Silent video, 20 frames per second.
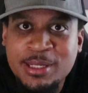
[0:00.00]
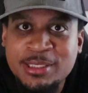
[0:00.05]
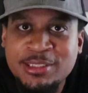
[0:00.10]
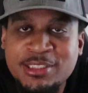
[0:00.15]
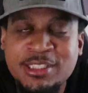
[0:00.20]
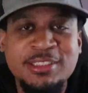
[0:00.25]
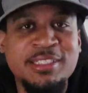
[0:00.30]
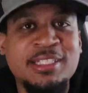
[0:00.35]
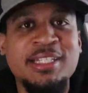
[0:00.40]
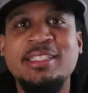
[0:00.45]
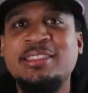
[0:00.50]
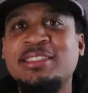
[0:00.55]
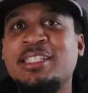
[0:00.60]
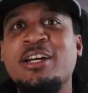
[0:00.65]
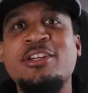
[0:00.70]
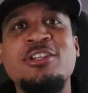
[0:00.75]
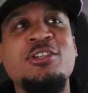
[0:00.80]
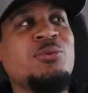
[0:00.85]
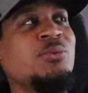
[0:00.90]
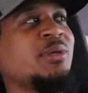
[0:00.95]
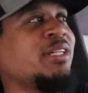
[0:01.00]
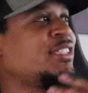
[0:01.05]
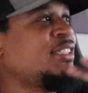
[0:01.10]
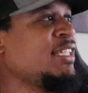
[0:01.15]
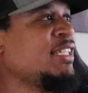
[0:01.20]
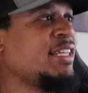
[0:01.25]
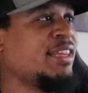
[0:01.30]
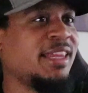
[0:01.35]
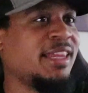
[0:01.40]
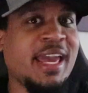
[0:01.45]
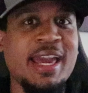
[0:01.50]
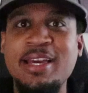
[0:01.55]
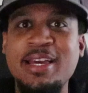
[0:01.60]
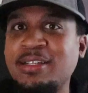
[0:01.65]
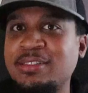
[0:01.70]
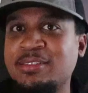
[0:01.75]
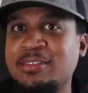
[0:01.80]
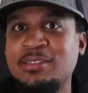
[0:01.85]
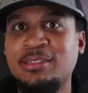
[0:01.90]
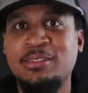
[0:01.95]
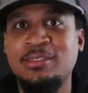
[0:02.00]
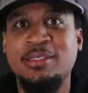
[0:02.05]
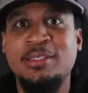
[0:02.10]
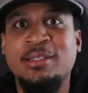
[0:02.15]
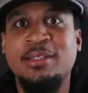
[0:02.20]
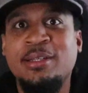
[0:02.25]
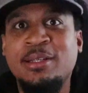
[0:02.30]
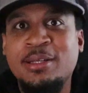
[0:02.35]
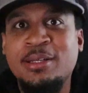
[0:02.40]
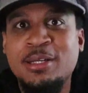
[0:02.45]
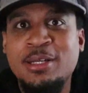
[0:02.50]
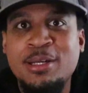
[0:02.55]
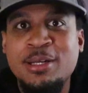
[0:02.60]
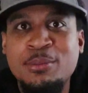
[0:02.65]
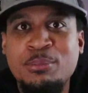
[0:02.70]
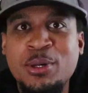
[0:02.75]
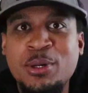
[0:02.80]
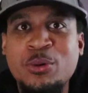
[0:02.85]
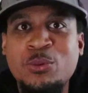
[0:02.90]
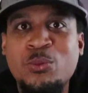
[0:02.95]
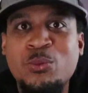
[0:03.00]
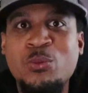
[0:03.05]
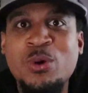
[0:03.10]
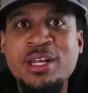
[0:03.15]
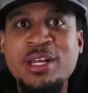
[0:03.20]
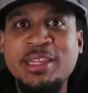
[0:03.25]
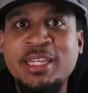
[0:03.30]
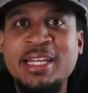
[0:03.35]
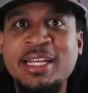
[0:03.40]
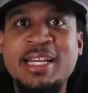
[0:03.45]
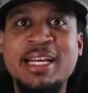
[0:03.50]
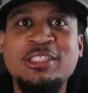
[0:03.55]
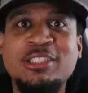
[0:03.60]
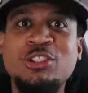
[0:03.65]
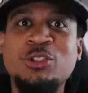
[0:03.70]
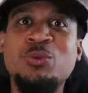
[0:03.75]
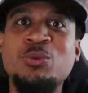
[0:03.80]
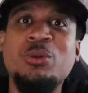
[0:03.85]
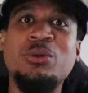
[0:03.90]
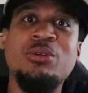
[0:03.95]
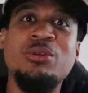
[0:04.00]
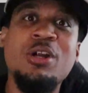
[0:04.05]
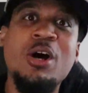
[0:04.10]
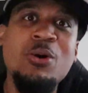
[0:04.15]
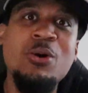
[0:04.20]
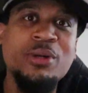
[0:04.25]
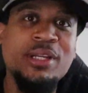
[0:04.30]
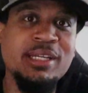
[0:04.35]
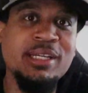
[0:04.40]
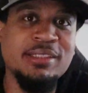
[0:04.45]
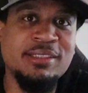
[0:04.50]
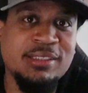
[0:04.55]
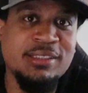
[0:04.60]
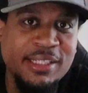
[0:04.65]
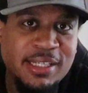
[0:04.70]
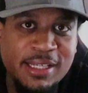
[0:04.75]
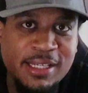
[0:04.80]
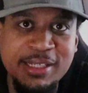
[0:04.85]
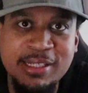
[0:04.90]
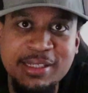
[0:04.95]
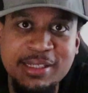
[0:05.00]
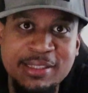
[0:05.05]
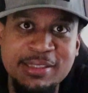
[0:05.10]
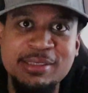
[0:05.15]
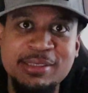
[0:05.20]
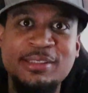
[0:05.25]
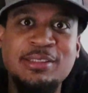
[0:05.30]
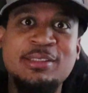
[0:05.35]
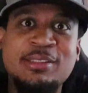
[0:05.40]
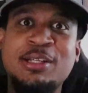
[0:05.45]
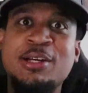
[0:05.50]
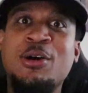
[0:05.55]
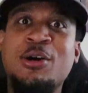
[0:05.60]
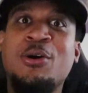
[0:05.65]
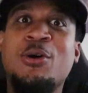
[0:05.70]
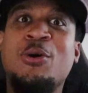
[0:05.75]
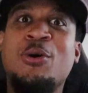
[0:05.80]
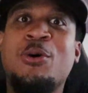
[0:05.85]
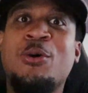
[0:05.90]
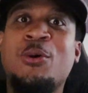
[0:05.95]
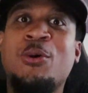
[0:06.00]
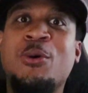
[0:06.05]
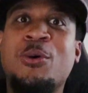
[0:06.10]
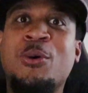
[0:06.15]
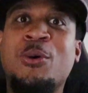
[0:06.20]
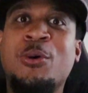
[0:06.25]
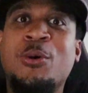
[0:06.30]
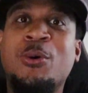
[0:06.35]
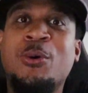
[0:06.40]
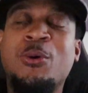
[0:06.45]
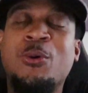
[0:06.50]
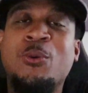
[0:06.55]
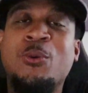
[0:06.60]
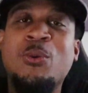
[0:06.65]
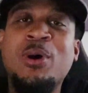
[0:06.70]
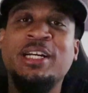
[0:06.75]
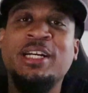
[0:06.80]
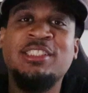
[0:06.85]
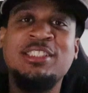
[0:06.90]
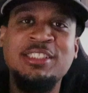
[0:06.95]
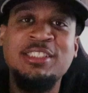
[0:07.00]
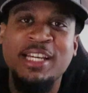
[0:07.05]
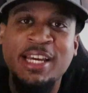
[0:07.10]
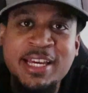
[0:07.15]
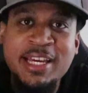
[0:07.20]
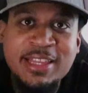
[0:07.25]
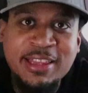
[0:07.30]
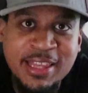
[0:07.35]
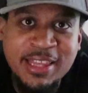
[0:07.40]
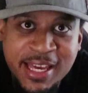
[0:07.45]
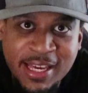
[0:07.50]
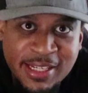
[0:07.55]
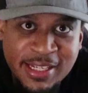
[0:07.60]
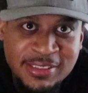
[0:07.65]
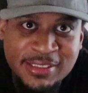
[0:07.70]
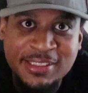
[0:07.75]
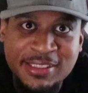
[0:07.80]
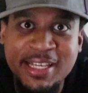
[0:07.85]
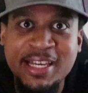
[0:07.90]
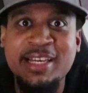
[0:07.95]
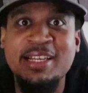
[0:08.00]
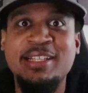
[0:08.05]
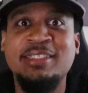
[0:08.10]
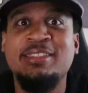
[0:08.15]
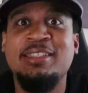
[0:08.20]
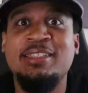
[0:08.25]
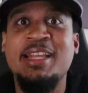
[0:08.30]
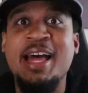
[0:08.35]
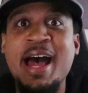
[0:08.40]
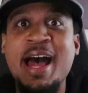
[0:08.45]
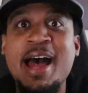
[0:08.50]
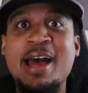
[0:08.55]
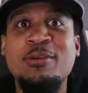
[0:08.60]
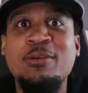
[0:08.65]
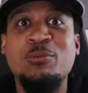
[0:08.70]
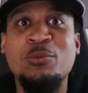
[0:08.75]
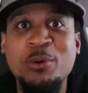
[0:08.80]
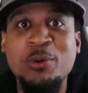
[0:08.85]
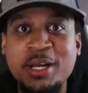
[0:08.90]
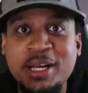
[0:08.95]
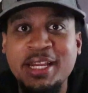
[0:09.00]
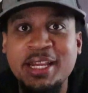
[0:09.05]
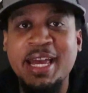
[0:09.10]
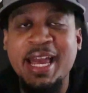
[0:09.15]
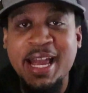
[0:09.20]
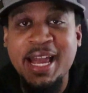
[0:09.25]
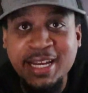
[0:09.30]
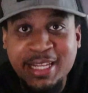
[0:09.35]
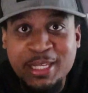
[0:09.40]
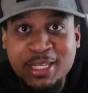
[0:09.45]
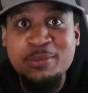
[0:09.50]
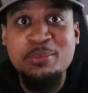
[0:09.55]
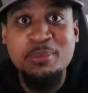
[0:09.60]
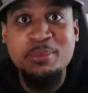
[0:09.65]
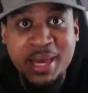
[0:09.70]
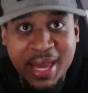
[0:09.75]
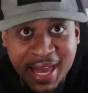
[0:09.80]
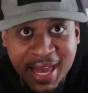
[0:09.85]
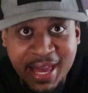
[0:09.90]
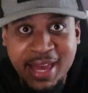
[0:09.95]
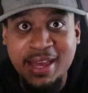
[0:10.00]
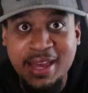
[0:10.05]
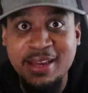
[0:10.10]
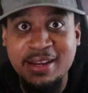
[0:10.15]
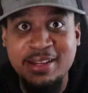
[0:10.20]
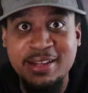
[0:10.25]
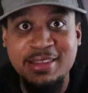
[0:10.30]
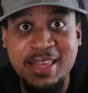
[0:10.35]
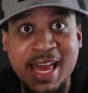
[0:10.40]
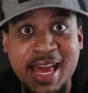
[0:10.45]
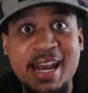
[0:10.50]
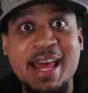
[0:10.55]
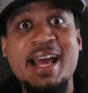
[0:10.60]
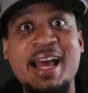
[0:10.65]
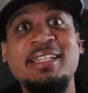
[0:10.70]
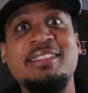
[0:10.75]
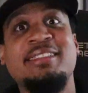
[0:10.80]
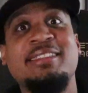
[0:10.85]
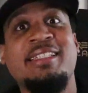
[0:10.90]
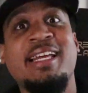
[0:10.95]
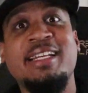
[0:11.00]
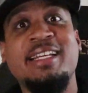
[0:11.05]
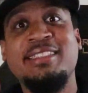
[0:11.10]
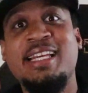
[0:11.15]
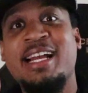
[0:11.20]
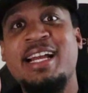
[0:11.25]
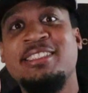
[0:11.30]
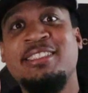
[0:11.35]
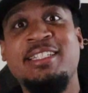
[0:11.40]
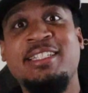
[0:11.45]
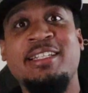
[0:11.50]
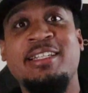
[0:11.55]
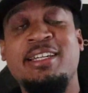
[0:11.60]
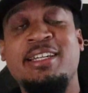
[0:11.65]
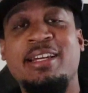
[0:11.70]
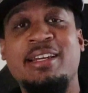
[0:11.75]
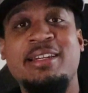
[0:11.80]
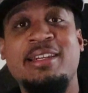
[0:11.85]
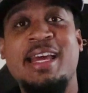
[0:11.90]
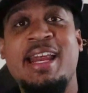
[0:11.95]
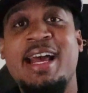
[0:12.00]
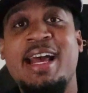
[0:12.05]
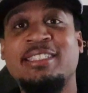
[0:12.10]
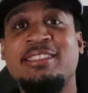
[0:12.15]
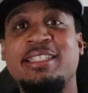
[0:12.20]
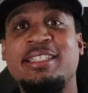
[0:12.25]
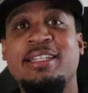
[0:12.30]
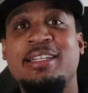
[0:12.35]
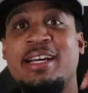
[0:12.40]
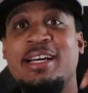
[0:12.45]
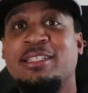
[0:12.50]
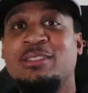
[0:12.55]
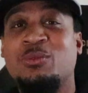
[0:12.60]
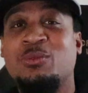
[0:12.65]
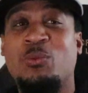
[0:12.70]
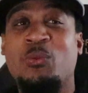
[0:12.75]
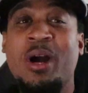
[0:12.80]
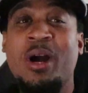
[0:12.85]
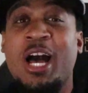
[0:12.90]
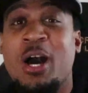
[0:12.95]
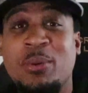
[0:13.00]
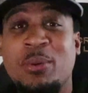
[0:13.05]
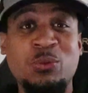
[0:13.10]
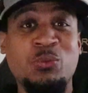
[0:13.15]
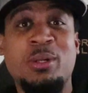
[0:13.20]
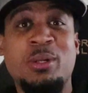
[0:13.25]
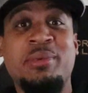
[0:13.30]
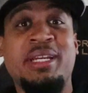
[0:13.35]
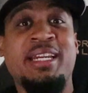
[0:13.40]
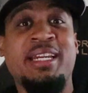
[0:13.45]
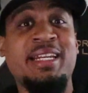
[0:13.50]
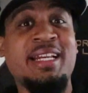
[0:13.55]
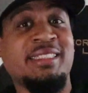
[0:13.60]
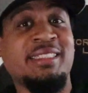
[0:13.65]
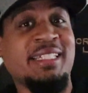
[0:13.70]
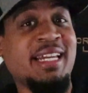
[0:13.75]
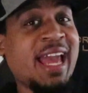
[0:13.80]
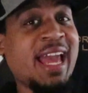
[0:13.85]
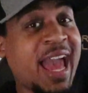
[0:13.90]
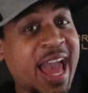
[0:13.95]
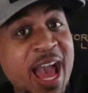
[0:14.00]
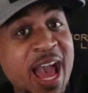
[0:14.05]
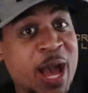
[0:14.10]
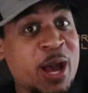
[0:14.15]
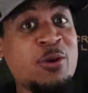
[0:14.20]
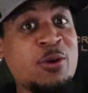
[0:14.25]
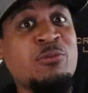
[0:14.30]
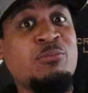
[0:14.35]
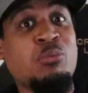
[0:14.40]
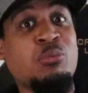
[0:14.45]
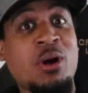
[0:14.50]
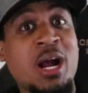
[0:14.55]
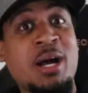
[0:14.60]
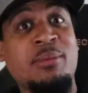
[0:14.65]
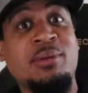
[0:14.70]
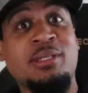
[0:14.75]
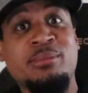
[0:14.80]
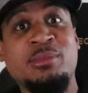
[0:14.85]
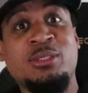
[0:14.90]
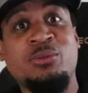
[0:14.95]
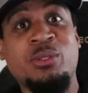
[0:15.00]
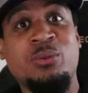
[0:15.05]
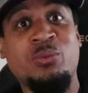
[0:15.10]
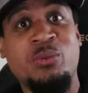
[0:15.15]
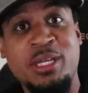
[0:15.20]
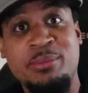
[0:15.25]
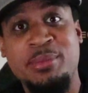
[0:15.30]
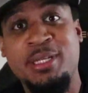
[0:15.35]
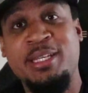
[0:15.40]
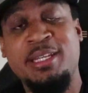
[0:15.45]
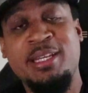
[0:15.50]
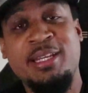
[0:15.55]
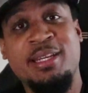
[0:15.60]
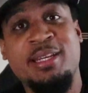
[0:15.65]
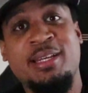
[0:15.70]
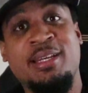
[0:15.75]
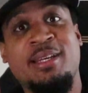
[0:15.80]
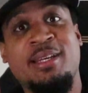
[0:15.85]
She's gonna tell you what she thinks. But one thing that you will notice is what she thinks is not what any man that has that is actually that actually does well with women and doesn't have problems with women.